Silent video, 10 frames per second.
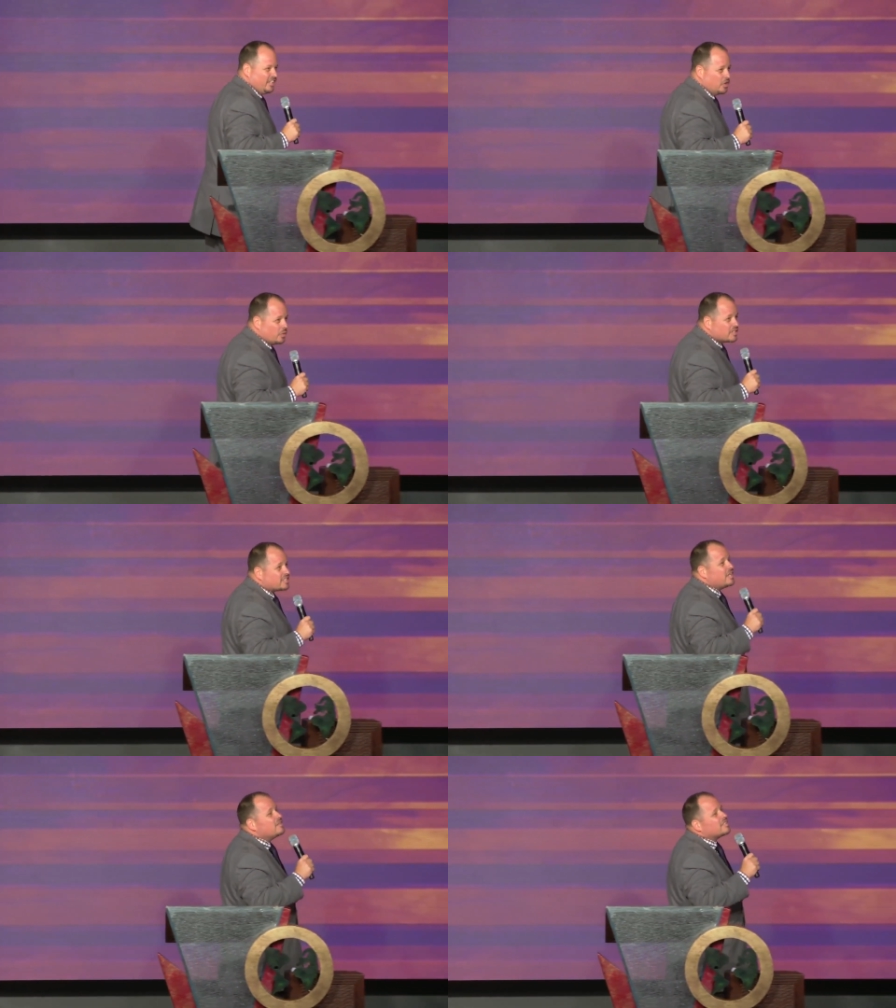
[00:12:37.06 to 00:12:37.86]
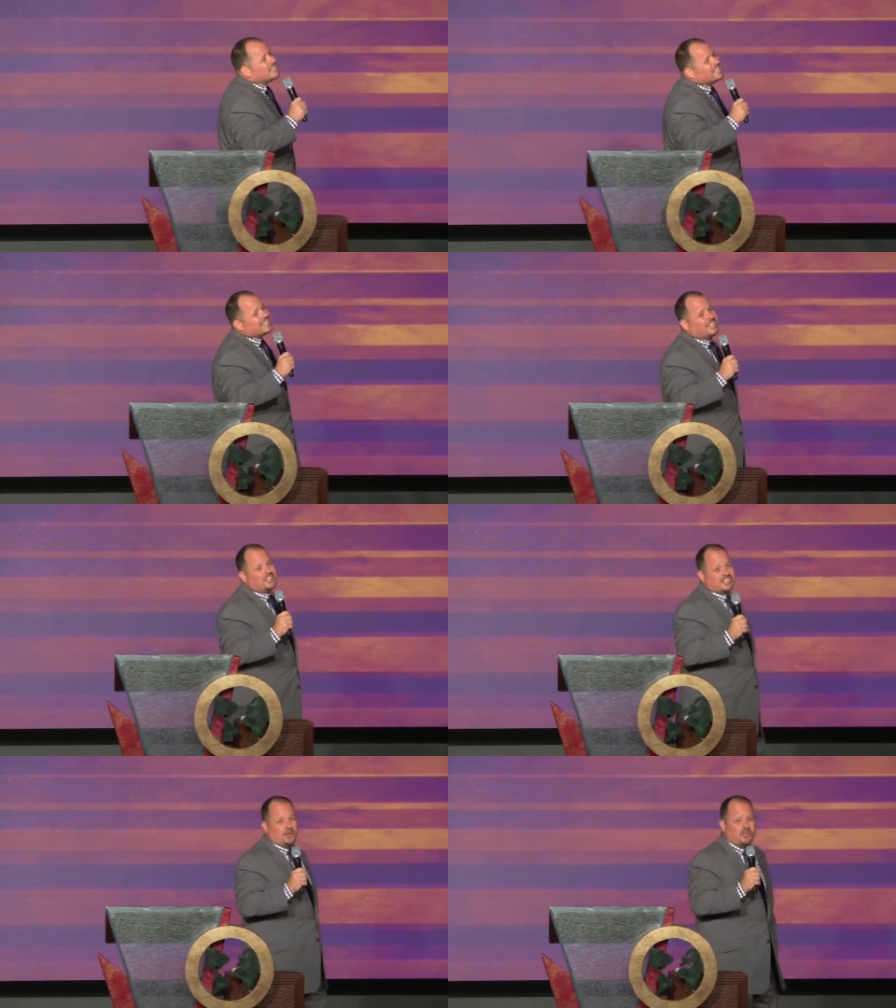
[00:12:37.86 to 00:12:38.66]
You were searching,
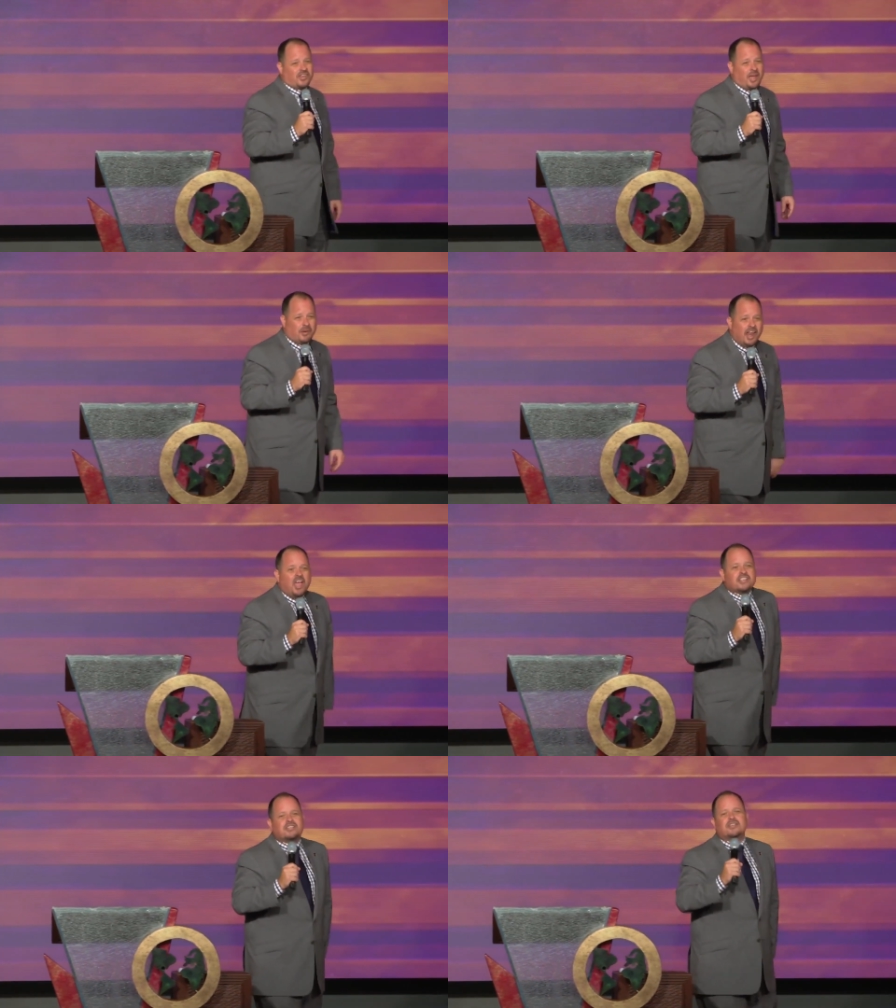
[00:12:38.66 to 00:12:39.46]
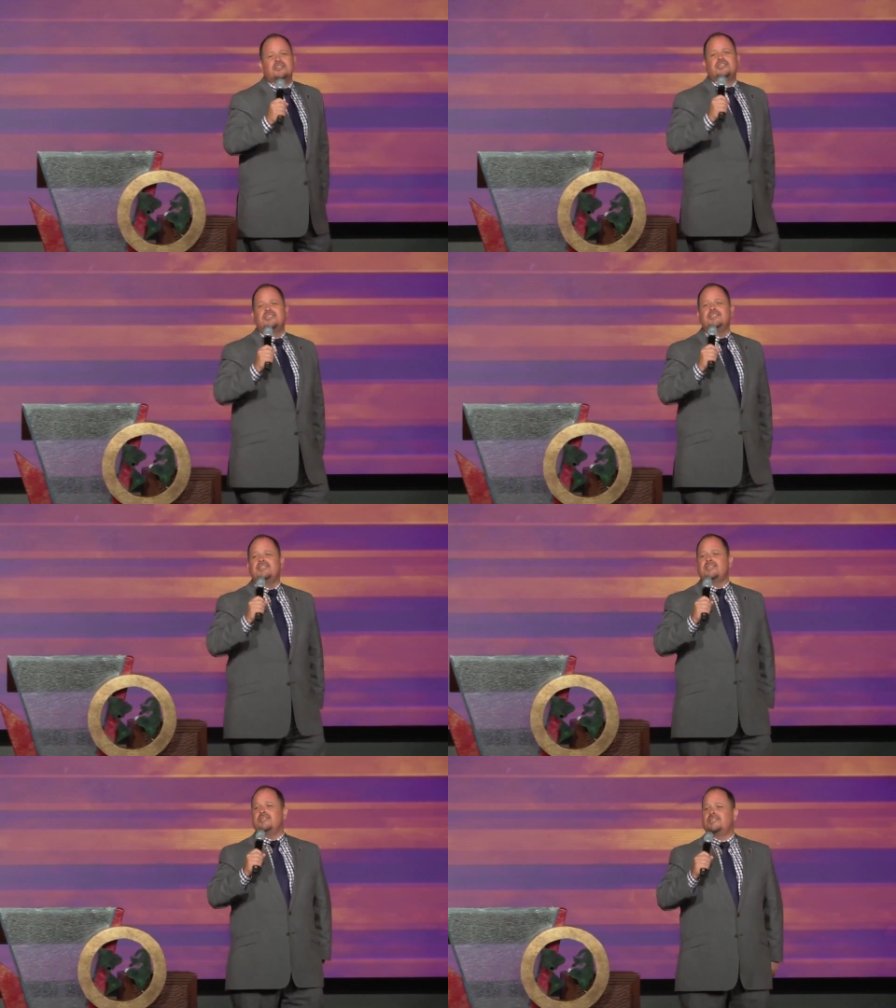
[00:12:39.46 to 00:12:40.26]
searching. Some of you came in searching,
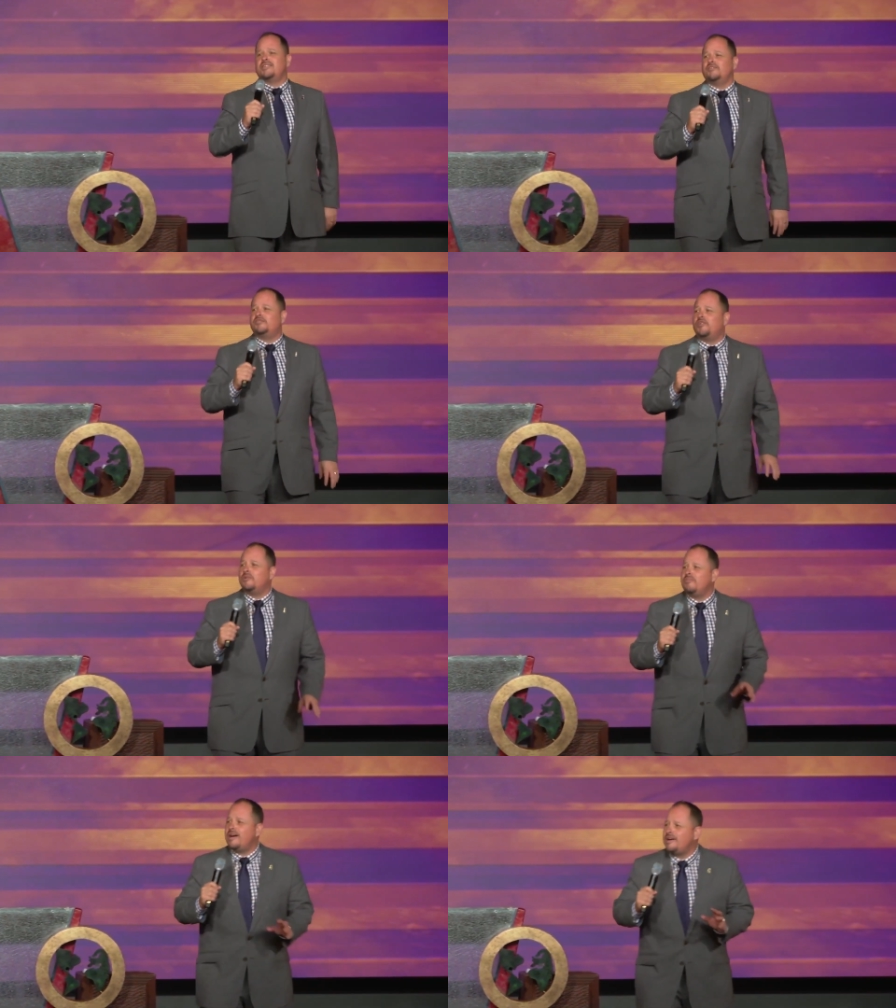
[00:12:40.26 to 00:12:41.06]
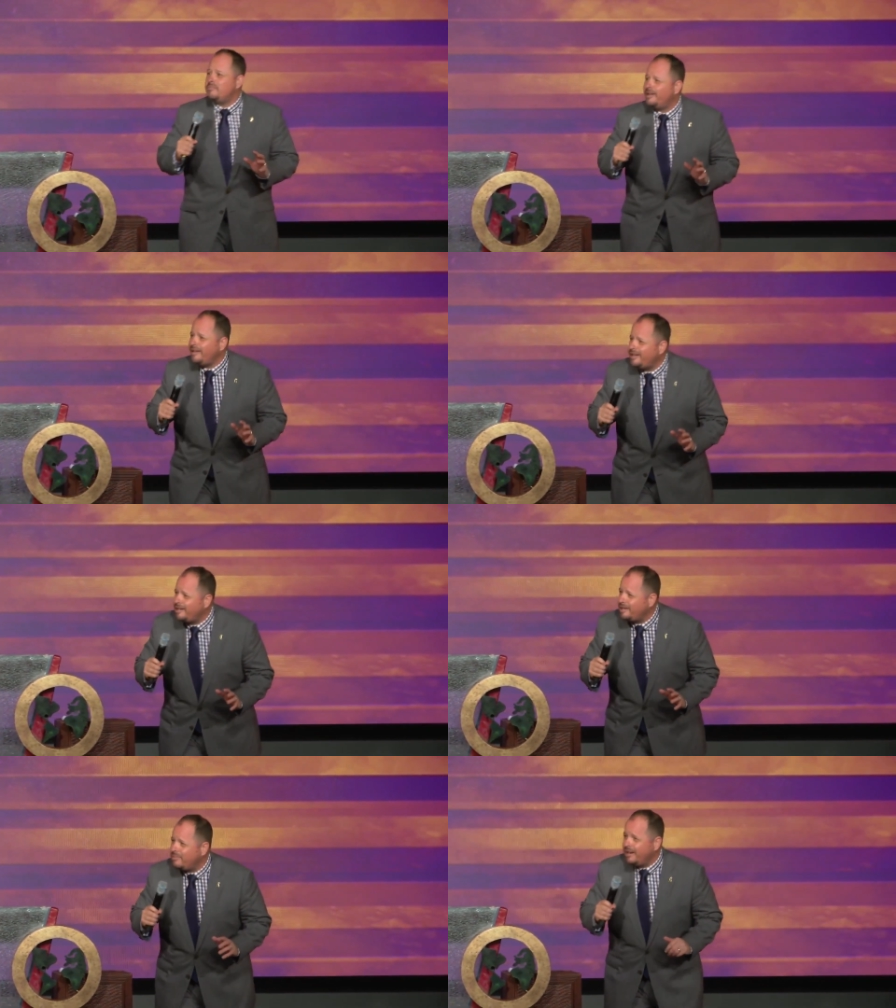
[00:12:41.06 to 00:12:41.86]
searching for my
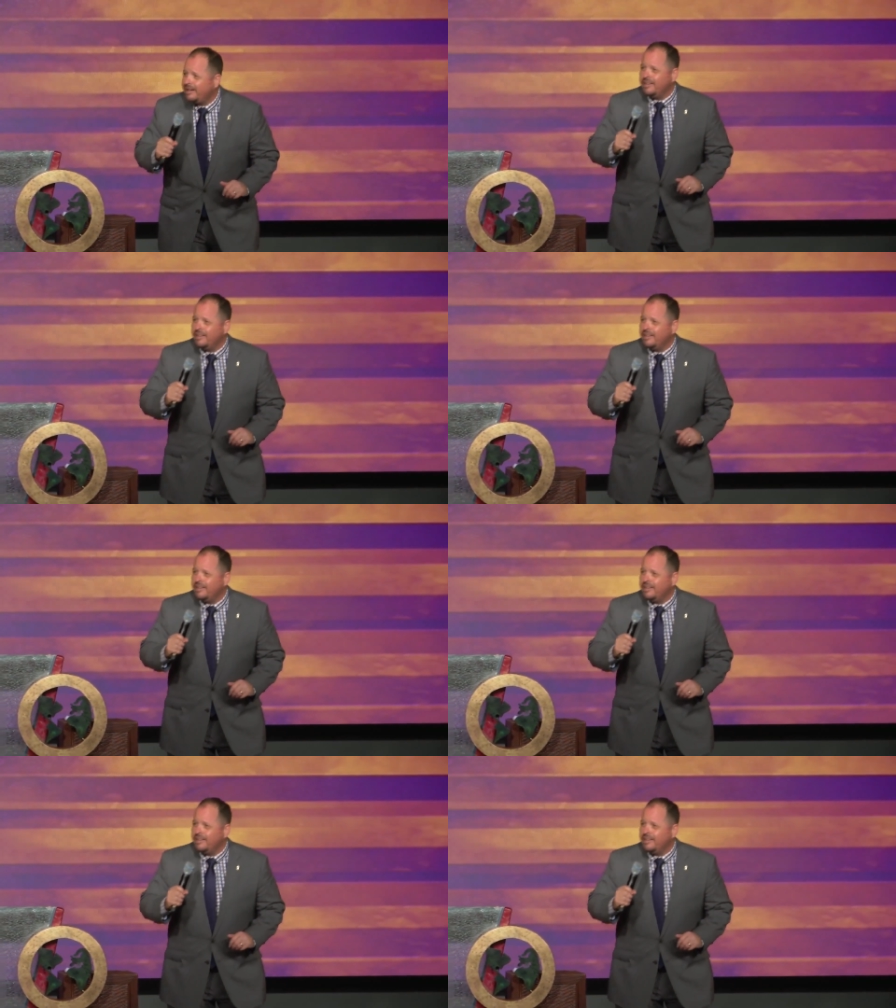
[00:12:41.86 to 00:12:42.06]
baby.